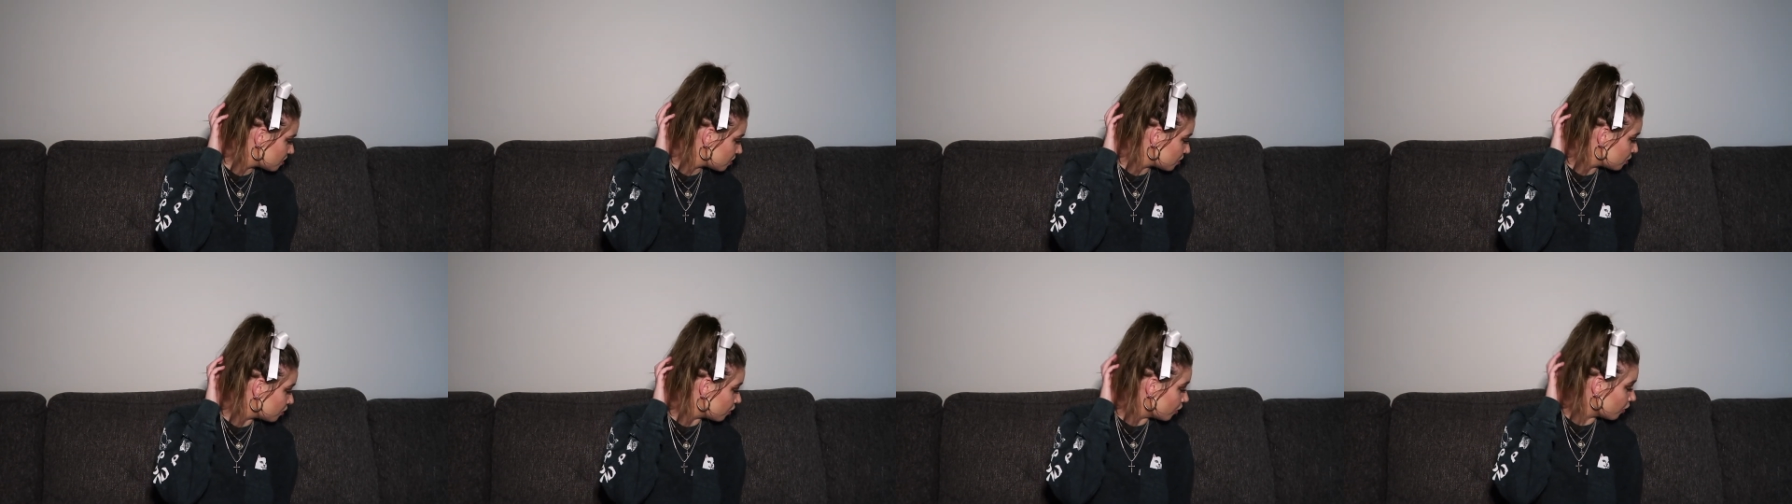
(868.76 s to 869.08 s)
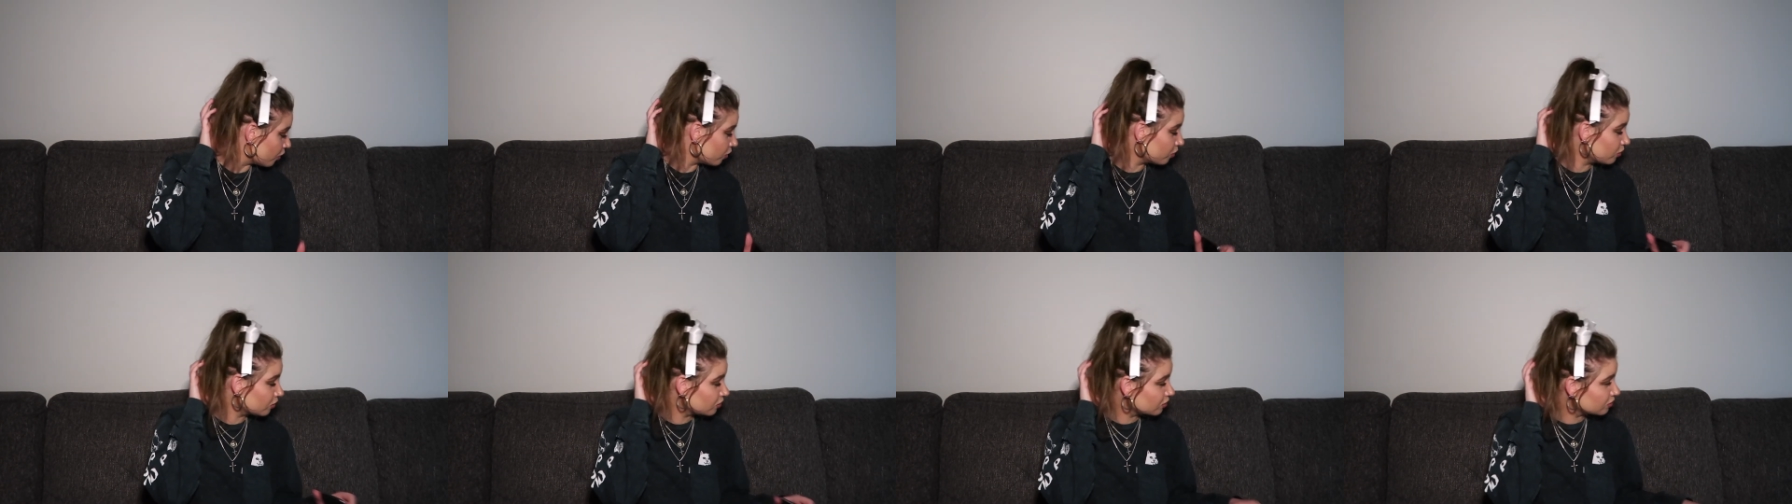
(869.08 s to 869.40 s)

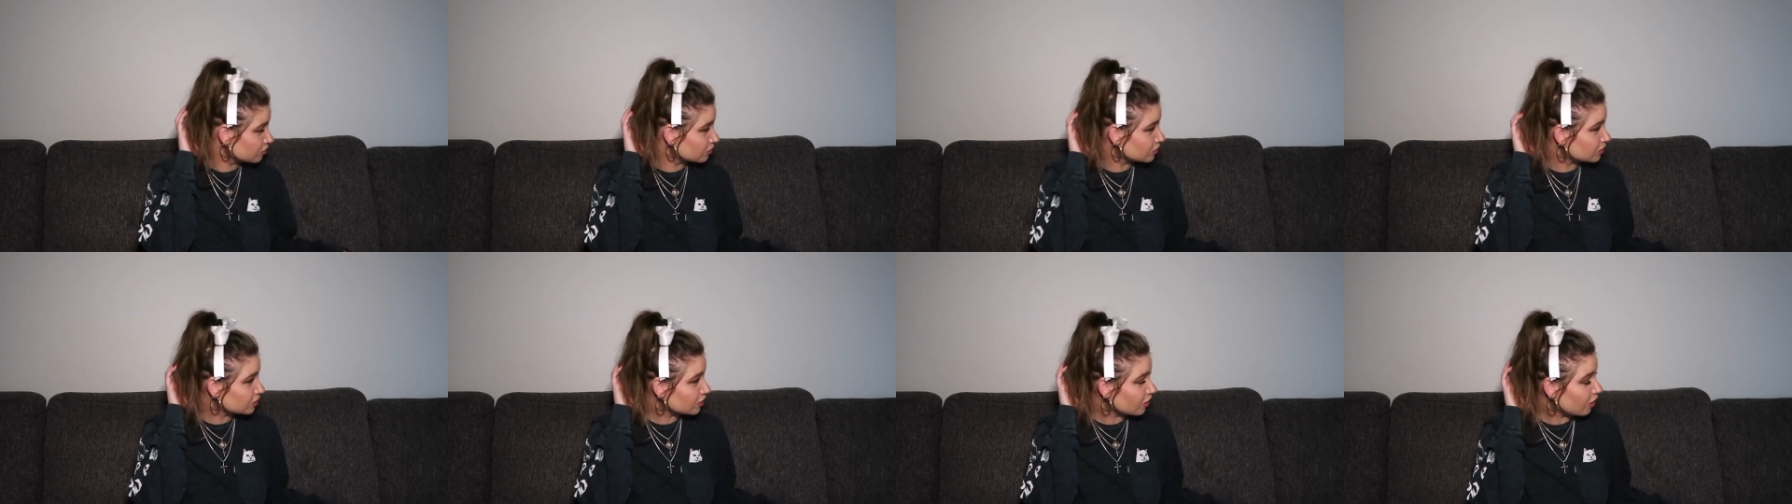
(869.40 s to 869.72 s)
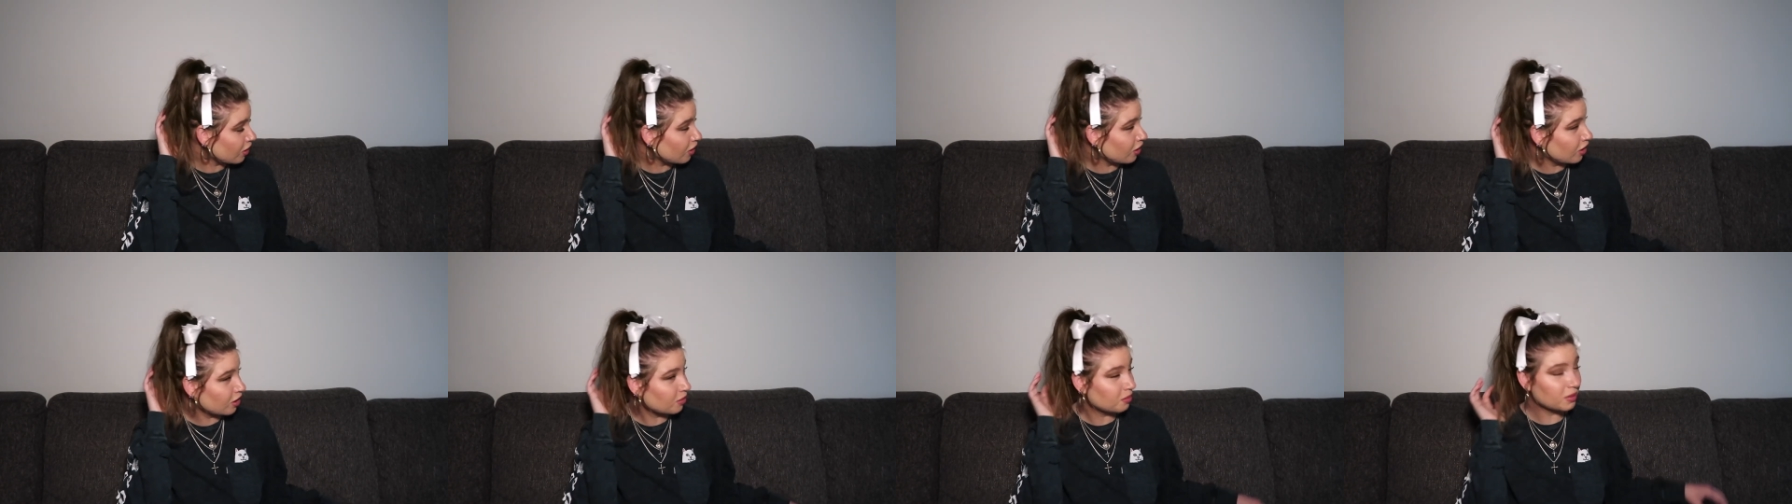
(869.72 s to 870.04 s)
those
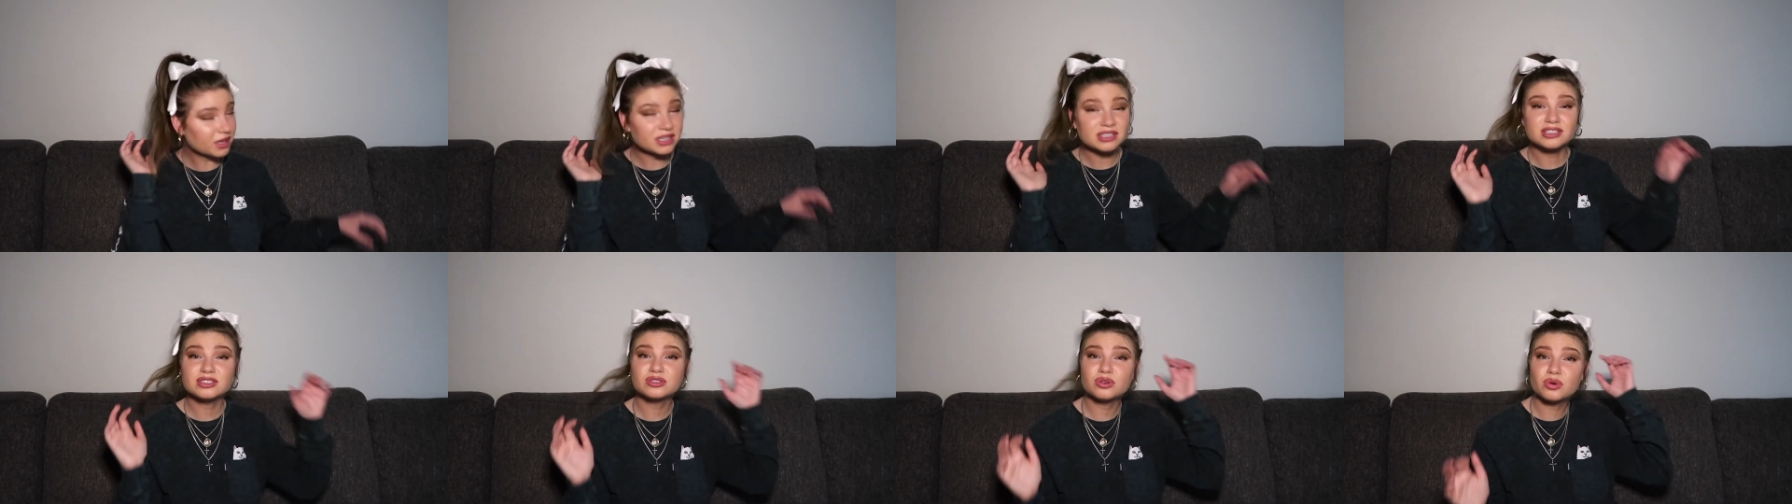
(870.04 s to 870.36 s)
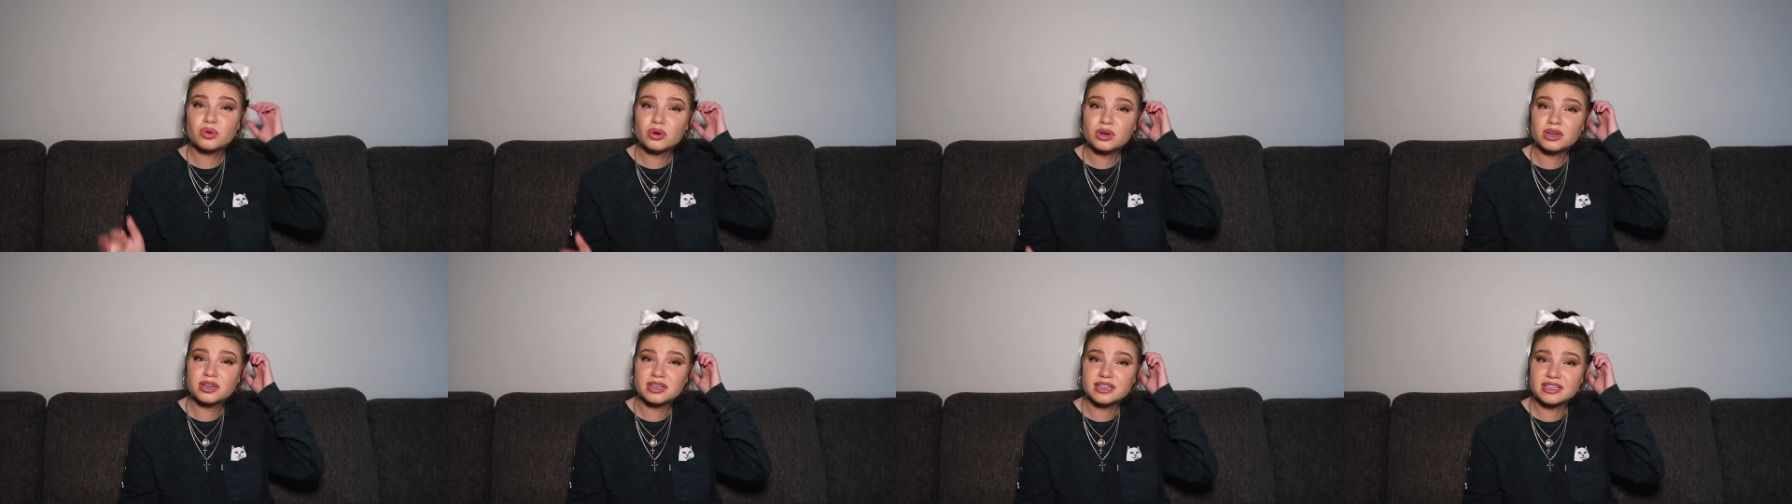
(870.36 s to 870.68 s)
are my
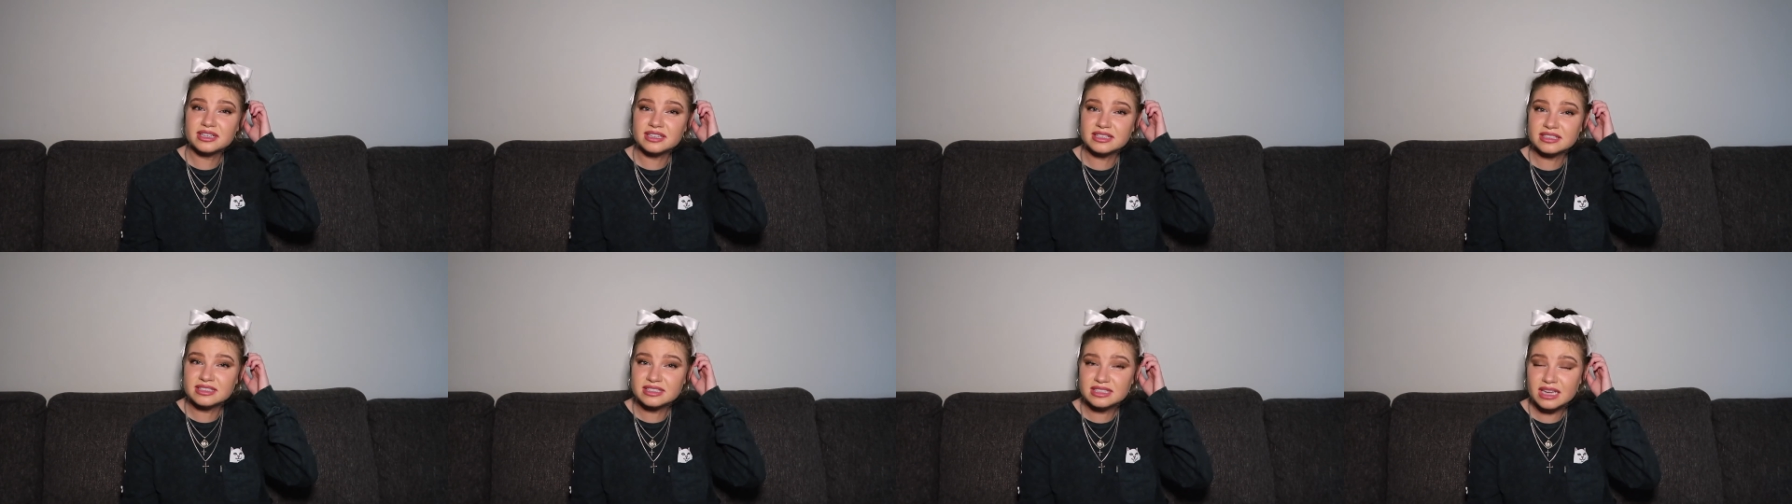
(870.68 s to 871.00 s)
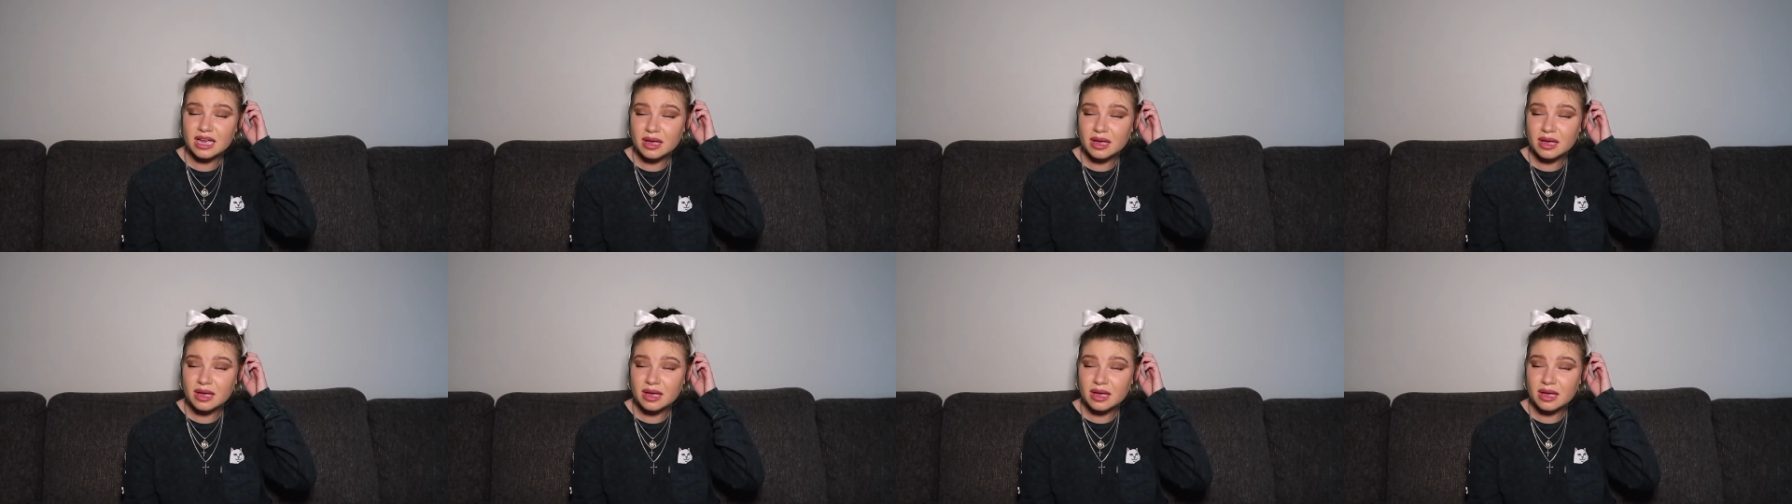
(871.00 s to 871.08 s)
stories